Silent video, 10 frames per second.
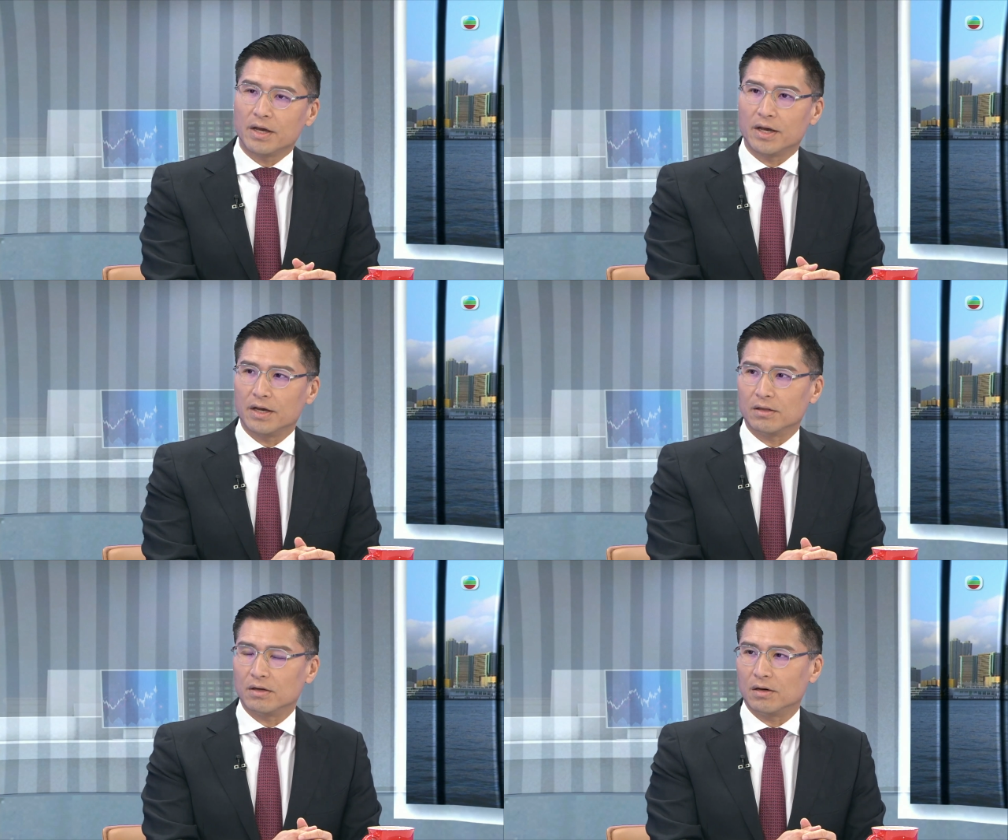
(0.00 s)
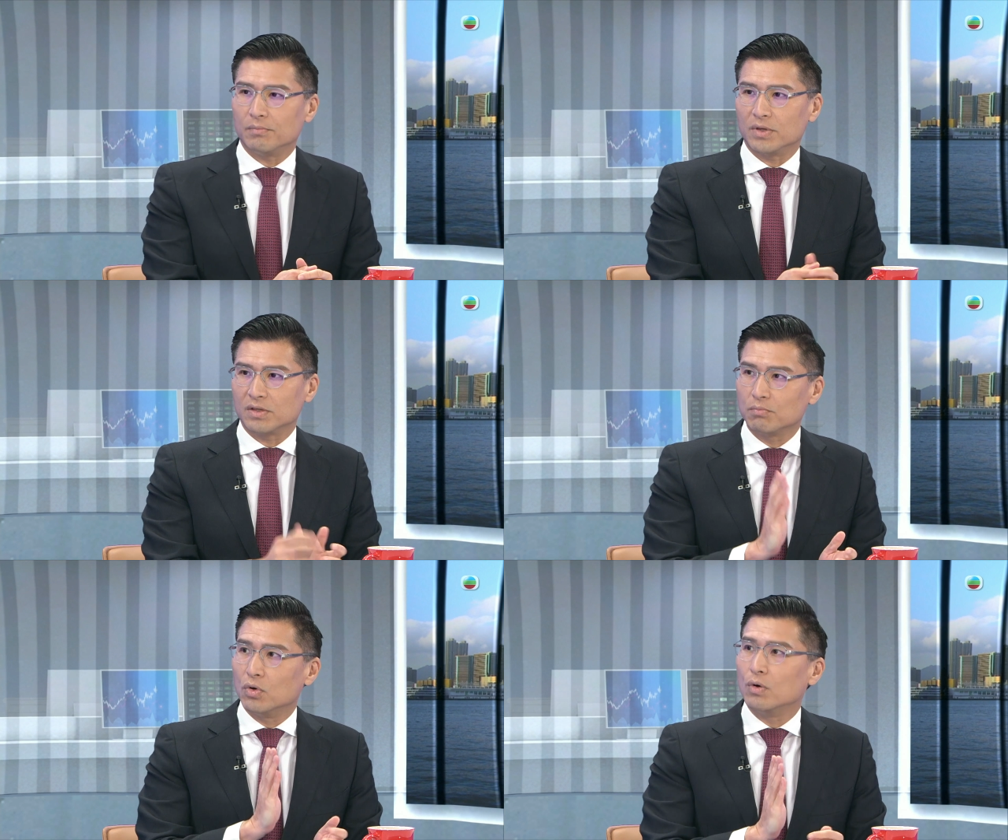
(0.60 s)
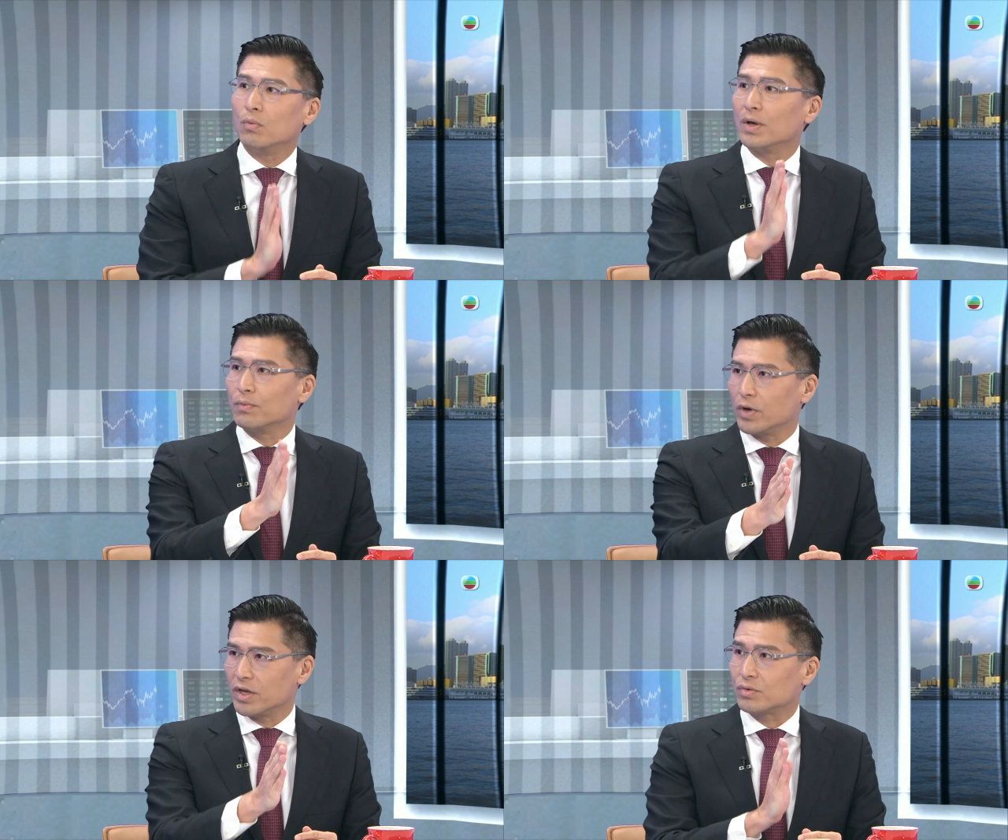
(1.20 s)
and it's more
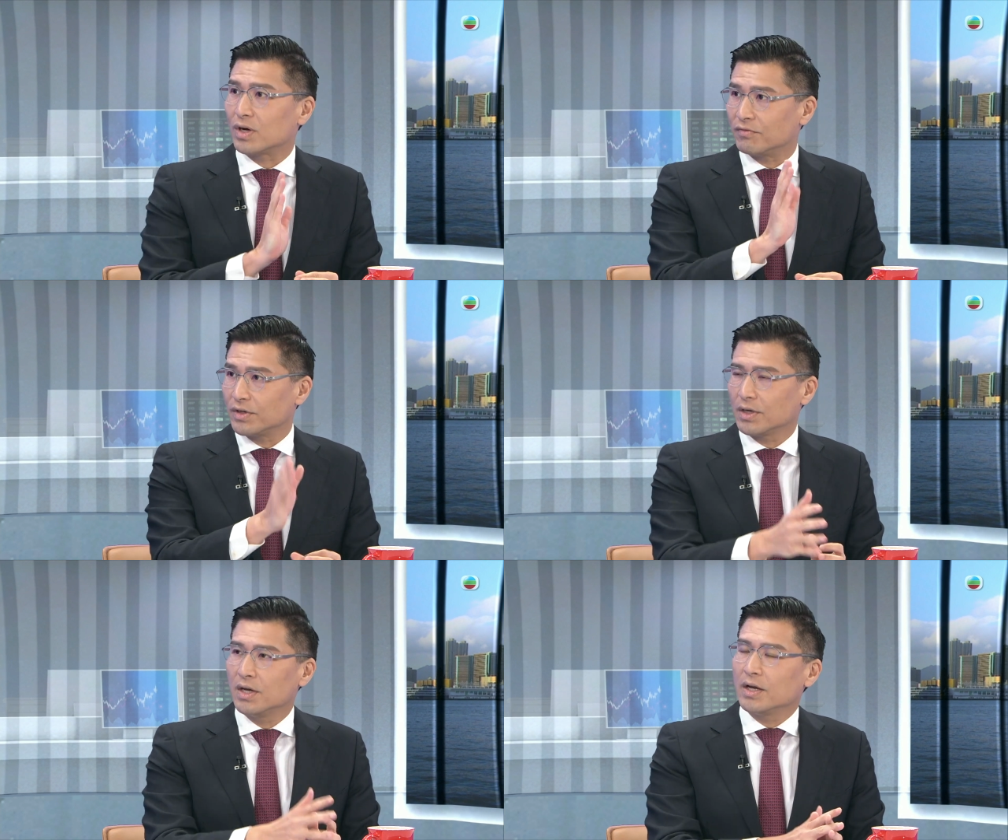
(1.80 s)
one-way traffic.